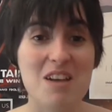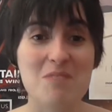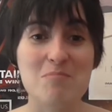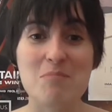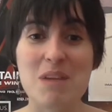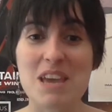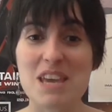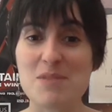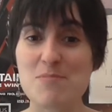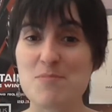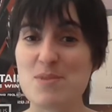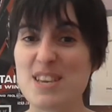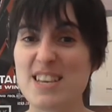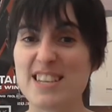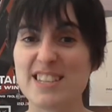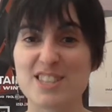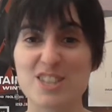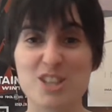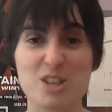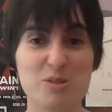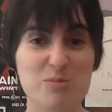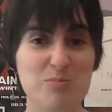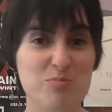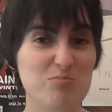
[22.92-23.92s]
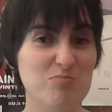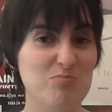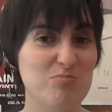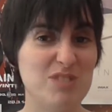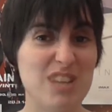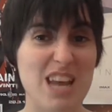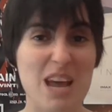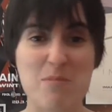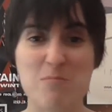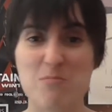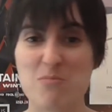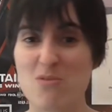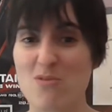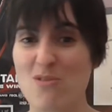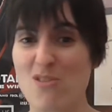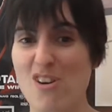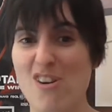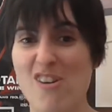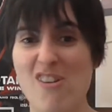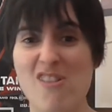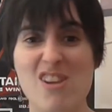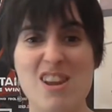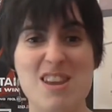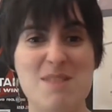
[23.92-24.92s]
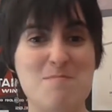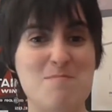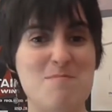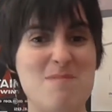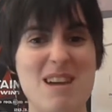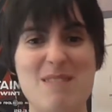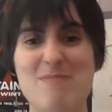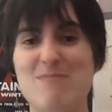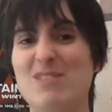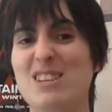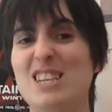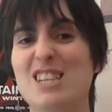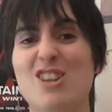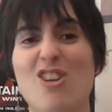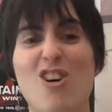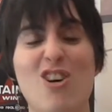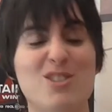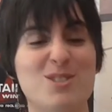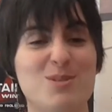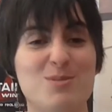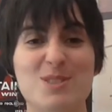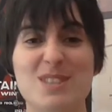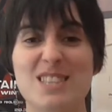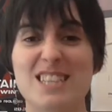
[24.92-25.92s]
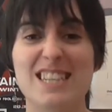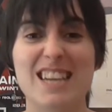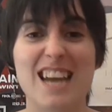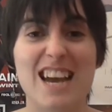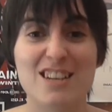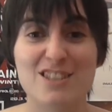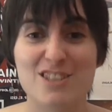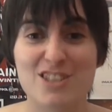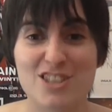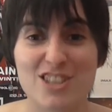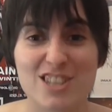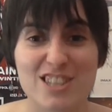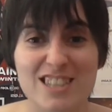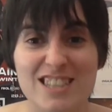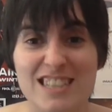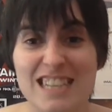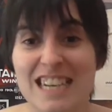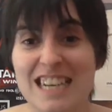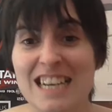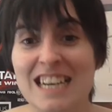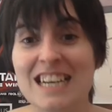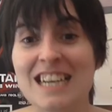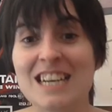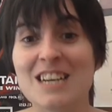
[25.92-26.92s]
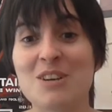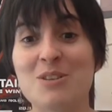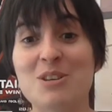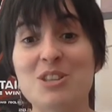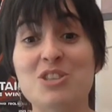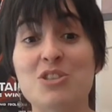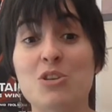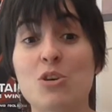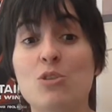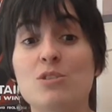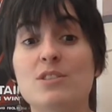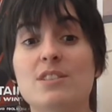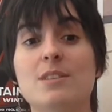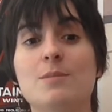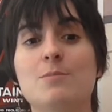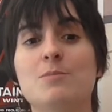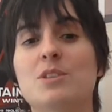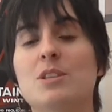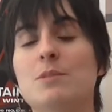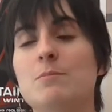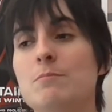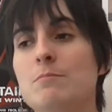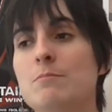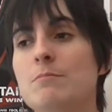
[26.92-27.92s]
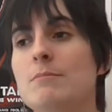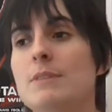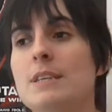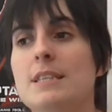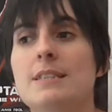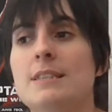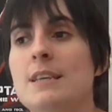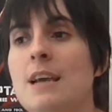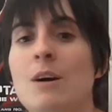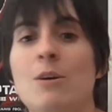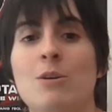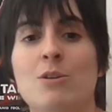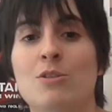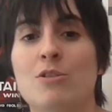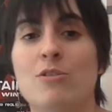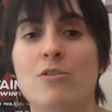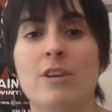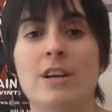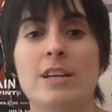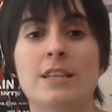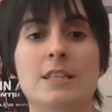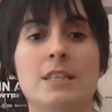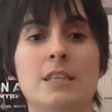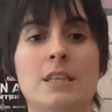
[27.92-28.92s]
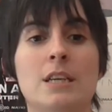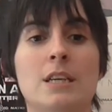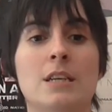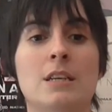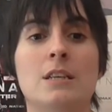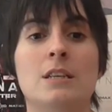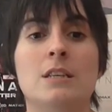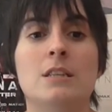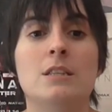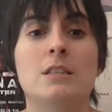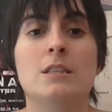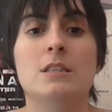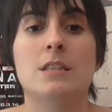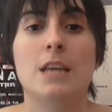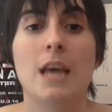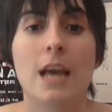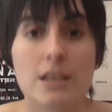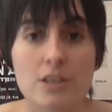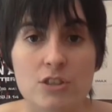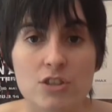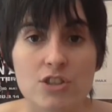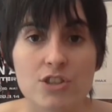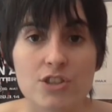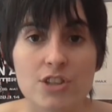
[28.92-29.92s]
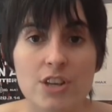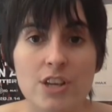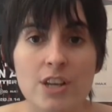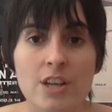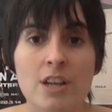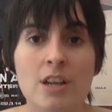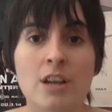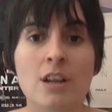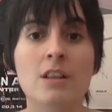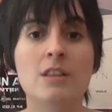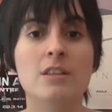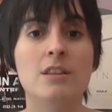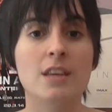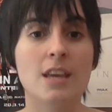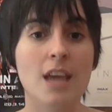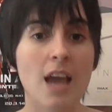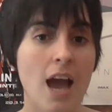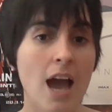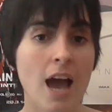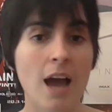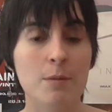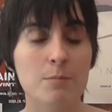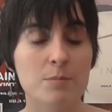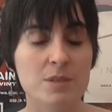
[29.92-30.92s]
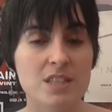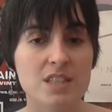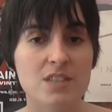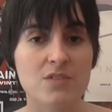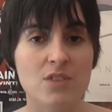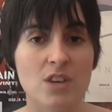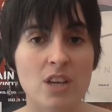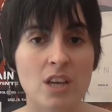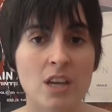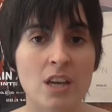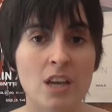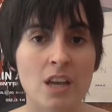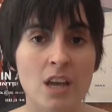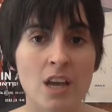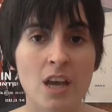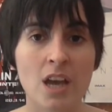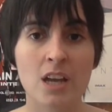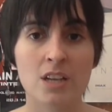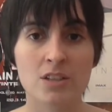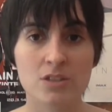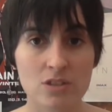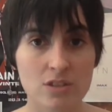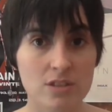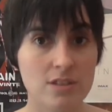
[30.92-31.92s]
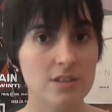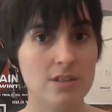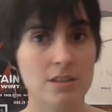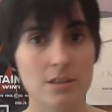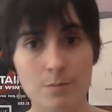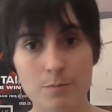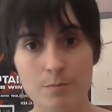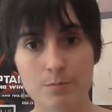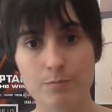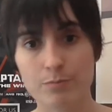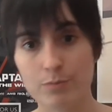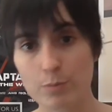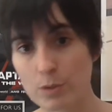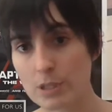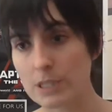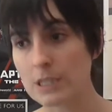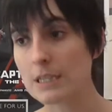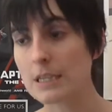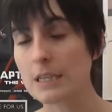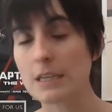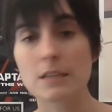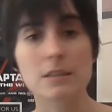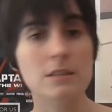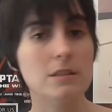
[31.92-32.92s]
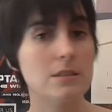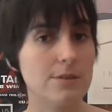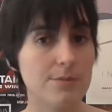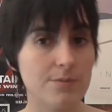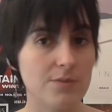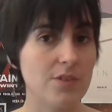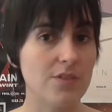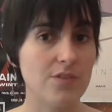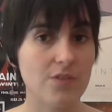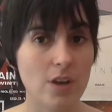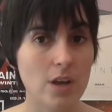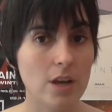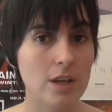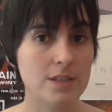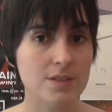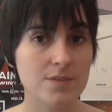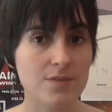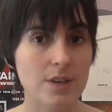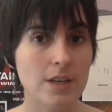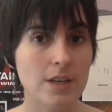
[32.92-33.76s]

Maybe some temporary memory loss was in action, which caused them to miss out on creating the tension, the atmosphere, and just the brilliance of the first